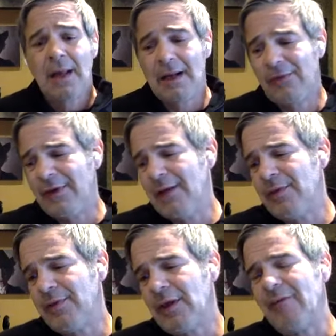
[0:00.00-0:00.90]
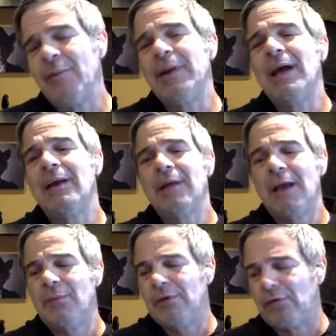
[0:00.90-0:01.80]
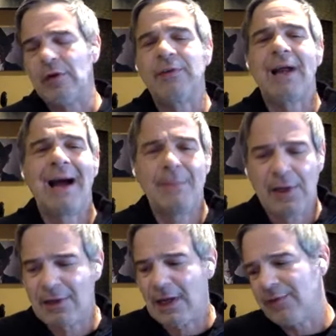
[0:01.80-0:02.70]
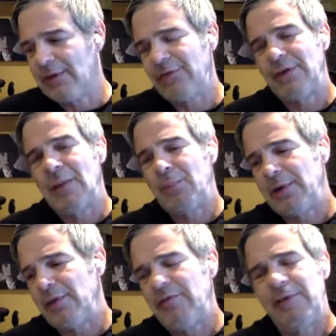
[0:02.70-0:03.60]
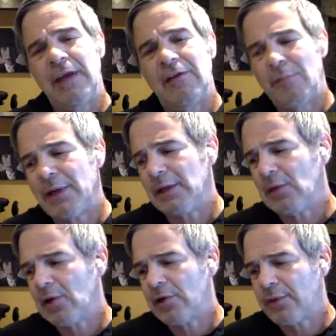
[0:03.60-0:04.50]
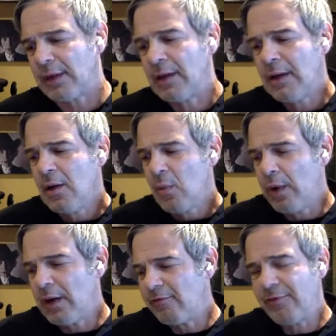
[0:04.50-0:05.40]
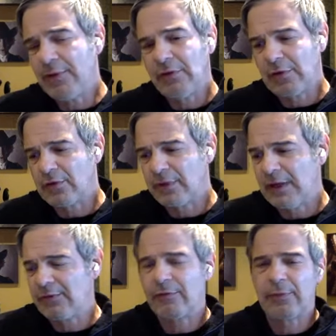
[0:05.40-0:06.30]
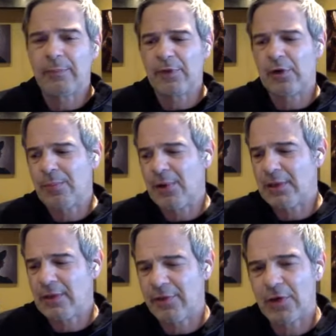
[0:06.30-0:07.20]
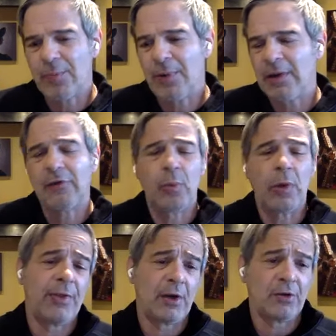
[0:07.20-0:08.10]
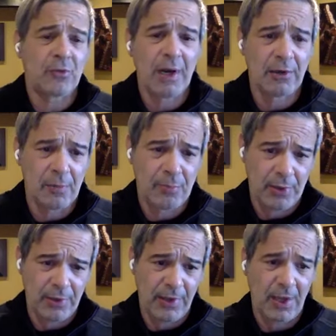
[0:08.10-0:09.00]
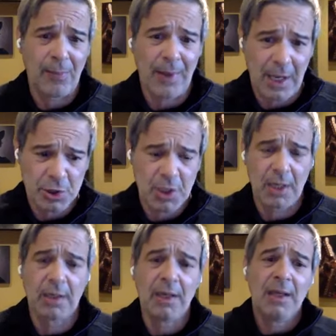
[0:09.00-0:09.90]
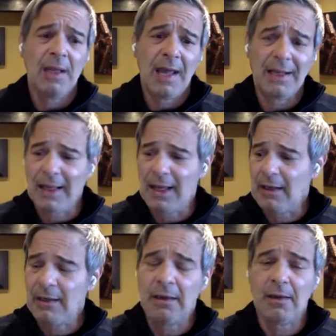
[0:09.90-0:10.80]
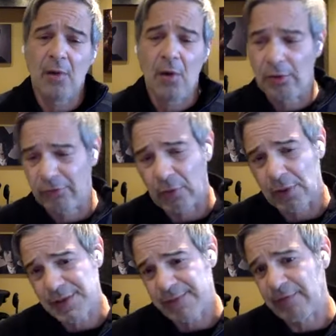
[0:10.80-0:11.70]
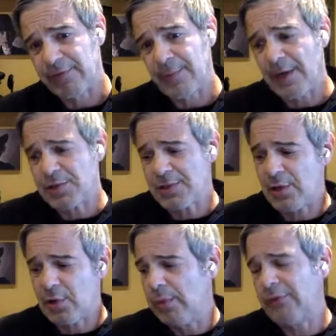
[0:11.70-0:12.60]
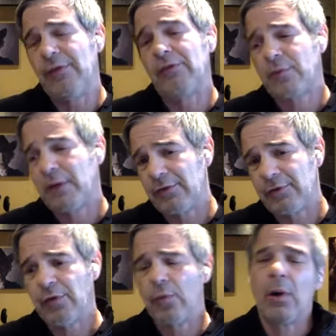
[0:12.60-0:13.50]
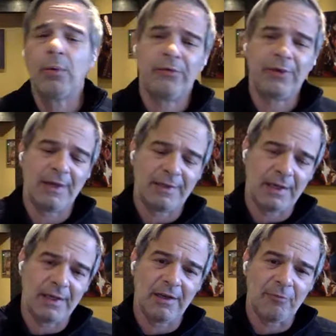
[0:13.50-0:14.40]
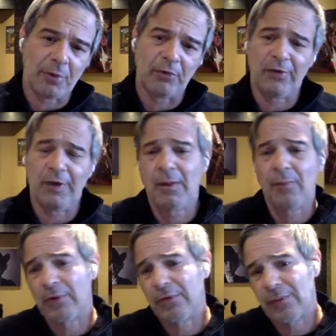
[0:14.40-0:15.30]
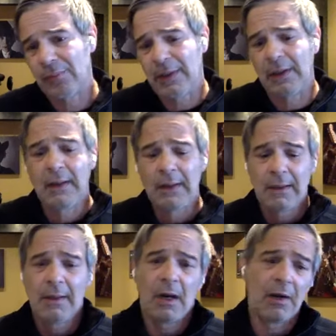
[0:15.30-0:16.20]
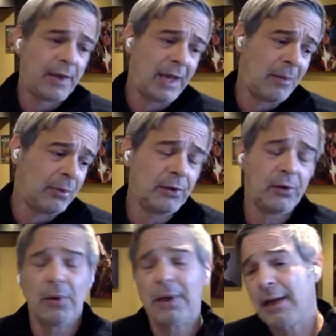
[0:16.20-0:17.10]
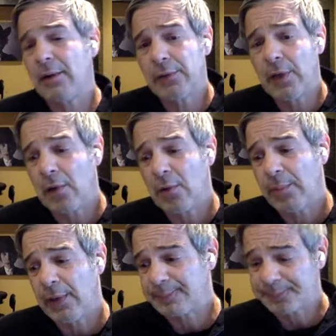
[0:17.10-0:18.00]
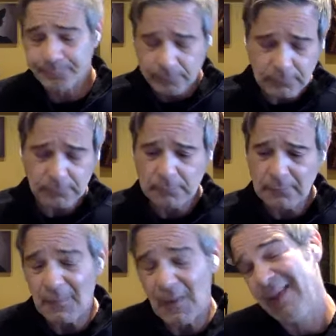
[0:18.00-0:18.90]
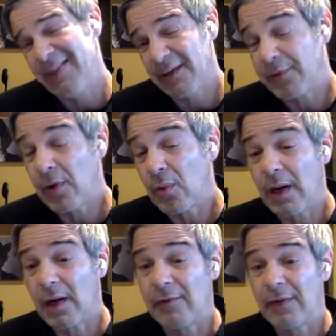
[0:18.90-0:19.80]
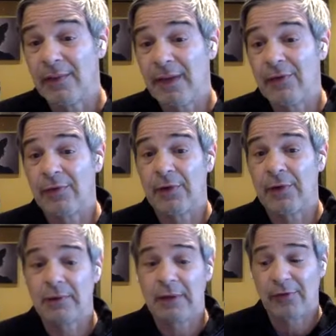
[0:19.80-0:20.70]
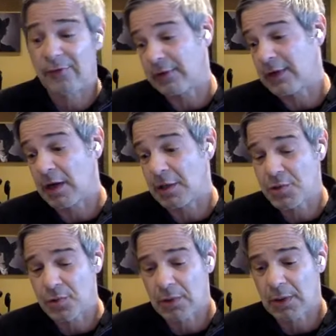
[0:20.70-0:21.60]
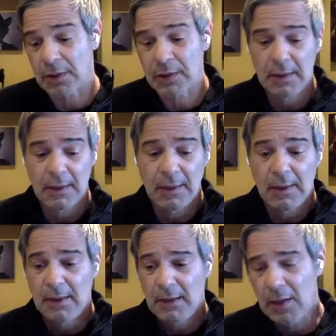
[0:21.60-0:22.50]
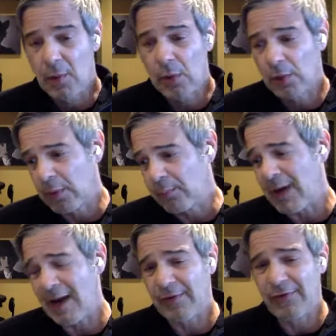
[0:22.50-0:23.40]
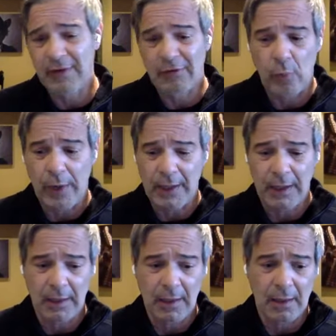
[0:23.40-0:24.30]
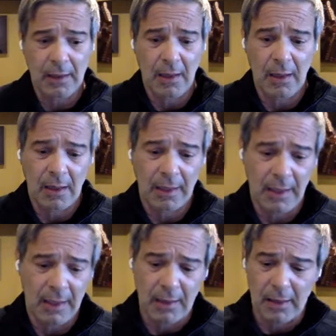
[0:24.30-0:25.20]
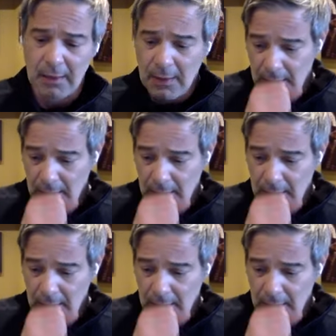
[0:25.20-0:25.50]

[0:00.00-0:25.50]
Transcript: and it said that the government had had reserved comment on this yet, but in the vein of money laundering, when funds are transferred from third party to third party is what they're trying to put the kibosh on and get all sorts of information on who was this transfer to, what was the identity of person A and person B. Are they able to do it? I don't know, but I think they're aware of it, and that's for that's for darn sure. And in a world where privacy is waning, again, uh,